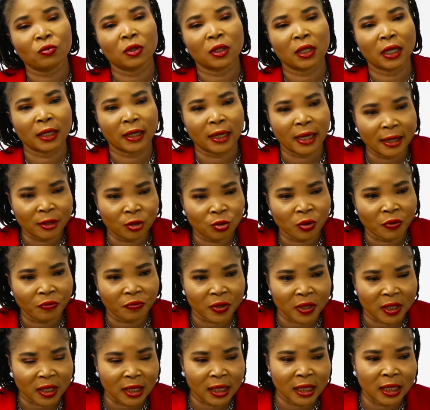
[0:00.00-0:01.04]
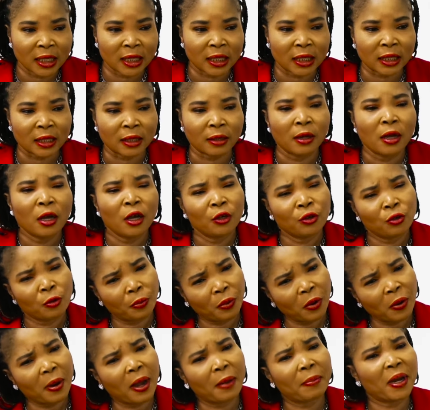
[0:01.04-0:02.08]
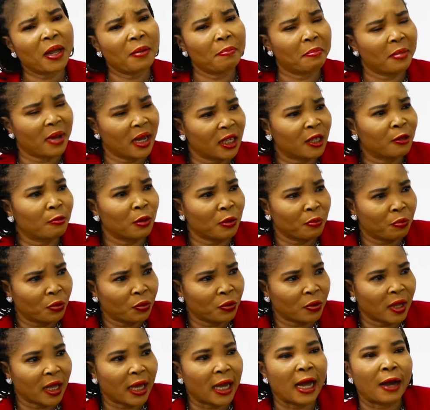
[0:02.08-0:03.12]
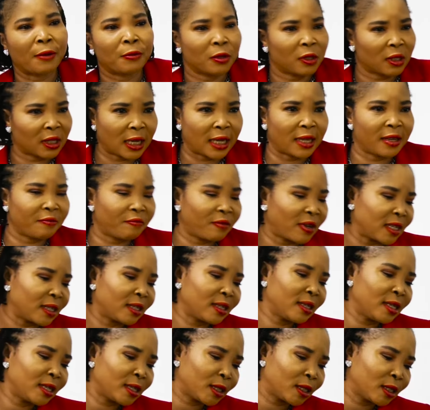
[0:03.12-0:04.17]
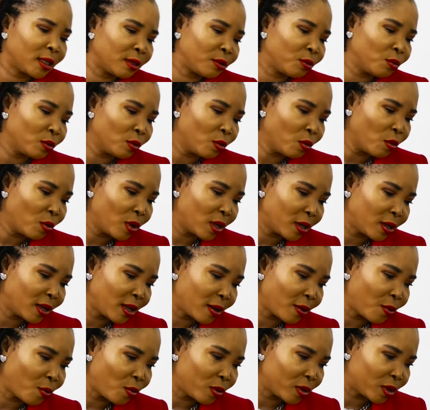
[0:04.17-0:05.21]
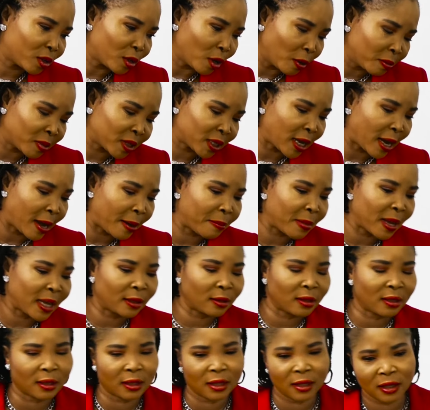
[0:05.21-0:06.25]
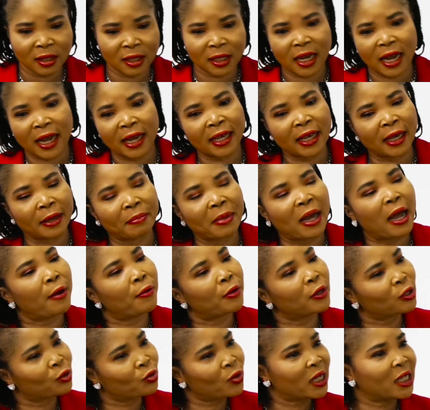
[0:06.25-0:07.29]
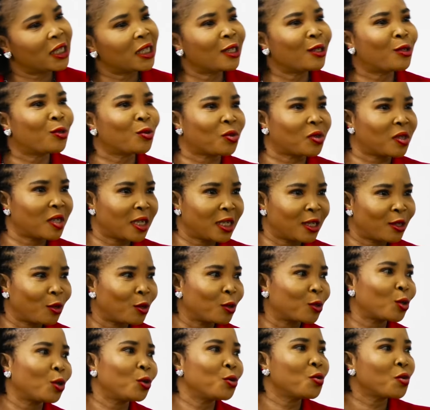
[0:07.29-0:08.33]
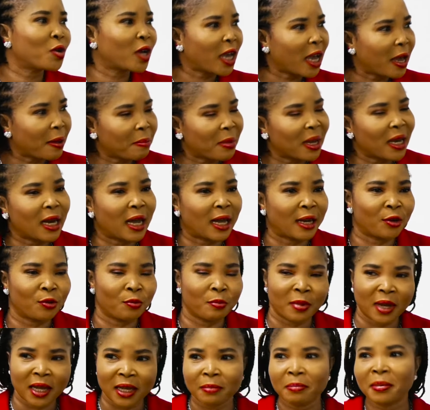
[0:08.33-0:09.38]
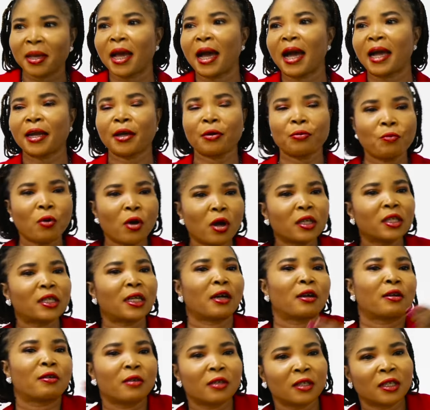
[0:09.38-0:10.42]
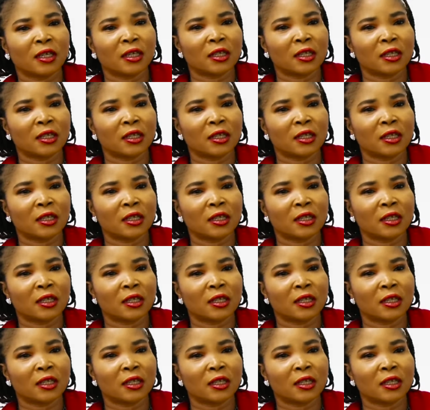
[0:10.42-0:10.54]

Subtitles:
They get to a facility. Before I met people there, I was at a facility sometime. This guy came. I was yearning to see a doctor. You can't be unread me. And what's up for us?